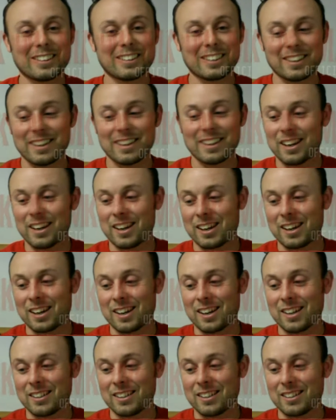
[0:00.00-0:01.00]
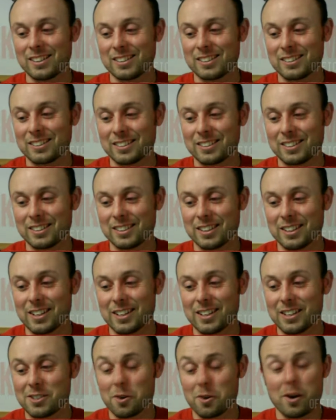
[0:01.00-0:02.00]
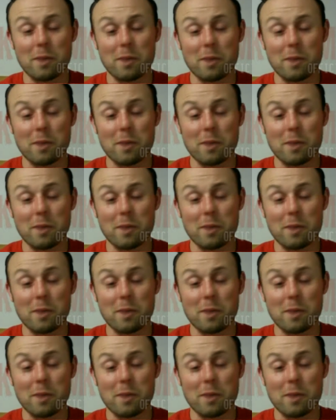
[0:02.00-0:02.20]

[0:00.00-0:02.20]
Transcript: Yeah, I got to see